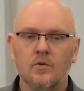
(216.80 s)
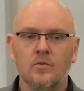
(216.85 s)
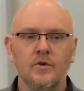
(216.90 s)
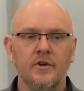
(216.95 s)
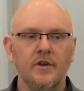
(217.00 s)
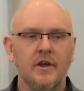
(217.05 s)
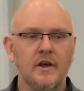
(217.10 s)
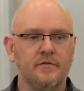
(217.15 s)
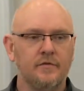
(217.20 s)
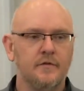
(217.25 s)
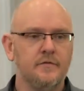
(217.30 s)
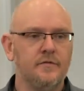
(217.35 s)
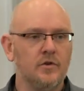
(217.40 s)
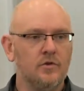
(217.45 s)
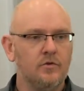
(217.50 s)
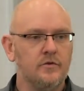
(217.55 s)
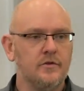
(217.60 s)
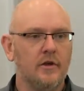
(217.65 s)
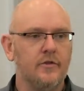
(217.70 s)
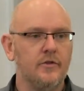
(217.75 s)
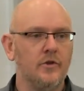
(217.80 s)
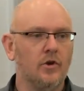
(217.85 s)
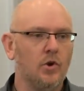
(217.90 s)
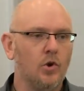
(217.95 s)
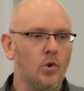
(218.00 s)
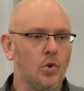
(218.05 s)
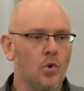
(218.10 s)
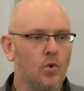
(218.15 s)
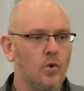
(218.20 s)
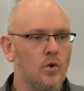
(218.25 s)
We have a view that the
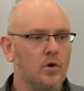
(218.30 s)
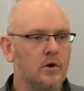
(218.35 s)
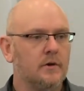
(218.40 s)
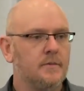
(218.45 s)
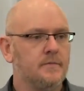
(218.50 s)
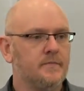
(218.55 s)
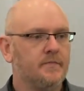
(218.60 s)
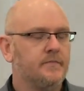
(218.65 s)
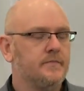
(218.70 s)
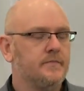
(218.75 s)
law